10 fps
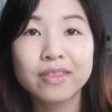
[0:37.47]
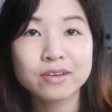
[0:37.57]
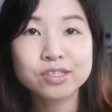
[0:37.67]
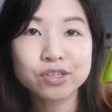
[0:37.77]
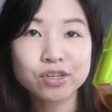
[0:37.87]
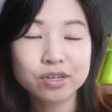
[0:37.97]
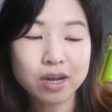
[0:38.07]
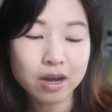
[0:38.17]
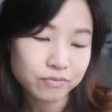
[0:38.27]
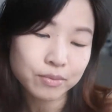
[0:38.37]
There's your
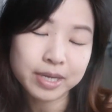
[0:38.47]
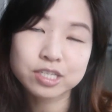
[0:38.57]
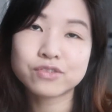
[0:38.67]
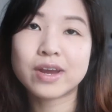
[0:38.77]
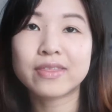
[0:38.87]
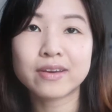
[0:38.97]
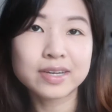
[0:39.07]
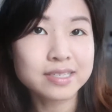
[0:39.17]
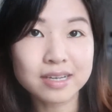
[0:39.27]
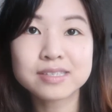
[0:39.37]
confirmation right there.
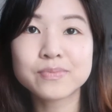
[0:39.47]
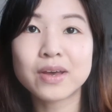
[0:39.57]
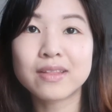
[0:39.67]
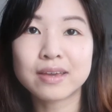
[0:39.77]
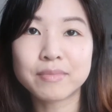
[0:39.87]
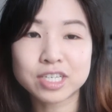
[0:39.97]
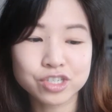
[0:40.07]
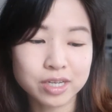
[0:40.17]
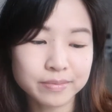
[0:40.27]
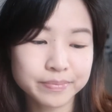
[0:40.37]
It does smell like
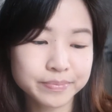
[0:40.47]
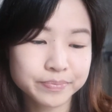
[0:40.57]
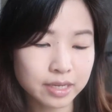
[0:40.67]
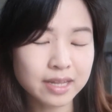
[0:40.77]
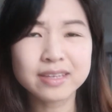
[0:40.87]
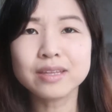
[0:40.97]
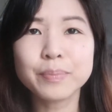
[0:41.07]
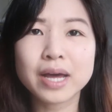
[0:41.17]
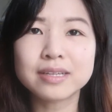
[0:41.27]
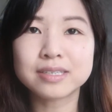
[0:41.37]
matcha. And I think the
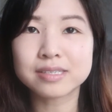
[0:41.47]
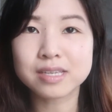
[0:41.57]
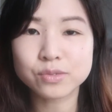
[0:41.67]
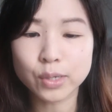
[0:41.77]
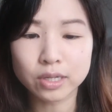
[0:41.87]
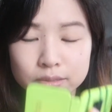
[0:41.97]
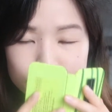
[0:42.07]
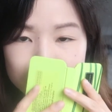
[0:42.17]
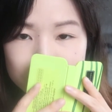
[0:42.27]
palette does as well.